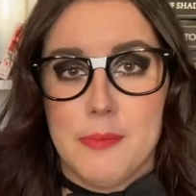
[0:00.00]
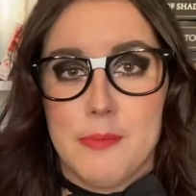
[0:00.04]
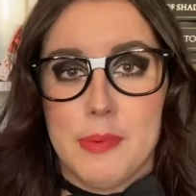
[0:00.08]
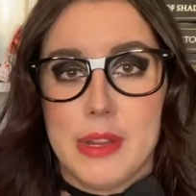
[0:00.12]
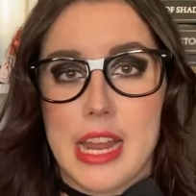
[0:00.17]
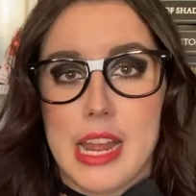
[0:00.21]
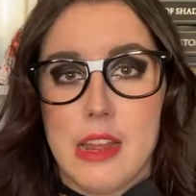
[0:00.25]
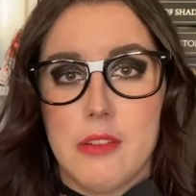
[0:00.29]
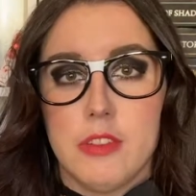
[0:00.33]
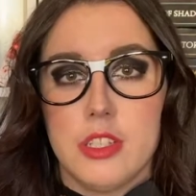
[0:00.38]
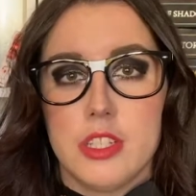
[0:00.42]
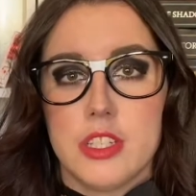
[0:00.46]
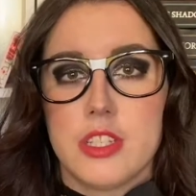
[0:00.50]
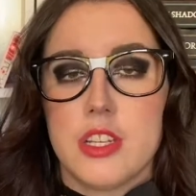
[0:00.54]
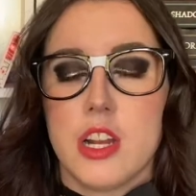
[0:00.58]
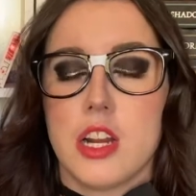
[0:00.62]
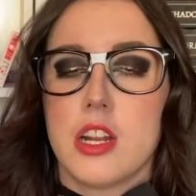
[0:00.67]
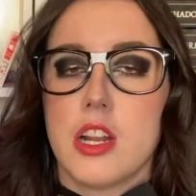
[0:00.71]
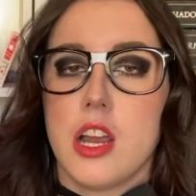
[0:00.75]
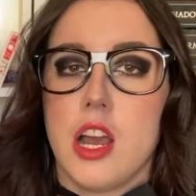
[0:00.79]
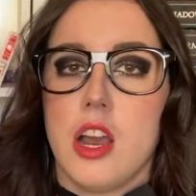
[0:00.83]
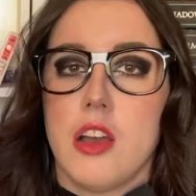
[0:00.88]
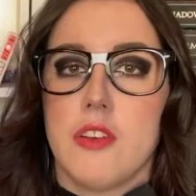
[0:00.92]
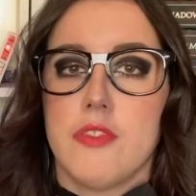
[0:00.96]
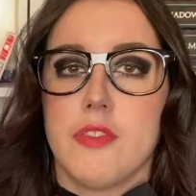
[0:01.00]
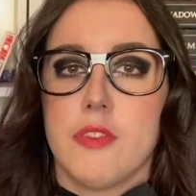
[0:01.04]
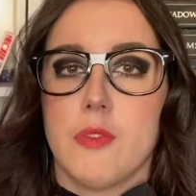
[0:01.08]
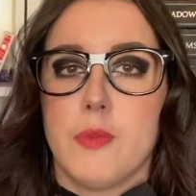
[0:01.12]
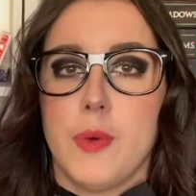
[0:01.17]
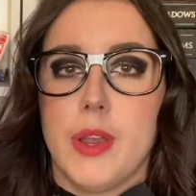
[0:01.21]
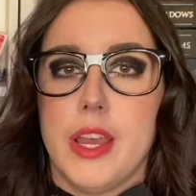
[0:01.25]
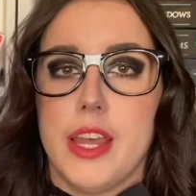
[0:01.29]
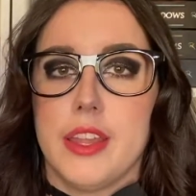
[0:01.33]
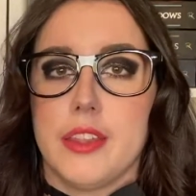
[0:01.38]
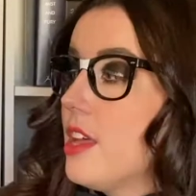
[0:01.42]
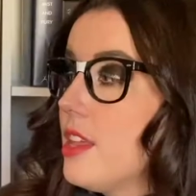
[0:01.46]
but I will start off
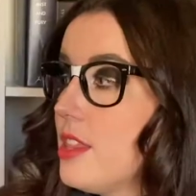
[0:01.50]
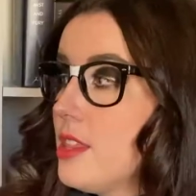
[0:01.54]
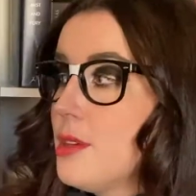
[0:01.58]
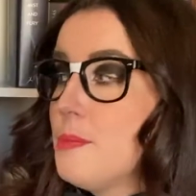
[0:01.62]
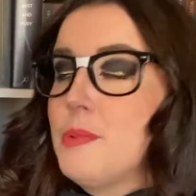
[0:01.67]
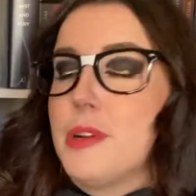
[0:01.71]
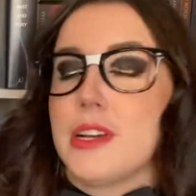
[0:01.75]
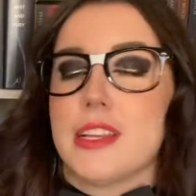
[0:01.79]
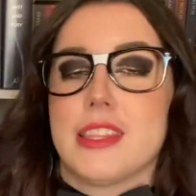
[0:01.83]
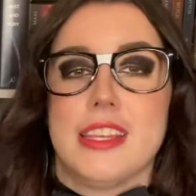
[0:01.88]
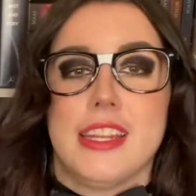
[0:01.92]
with the book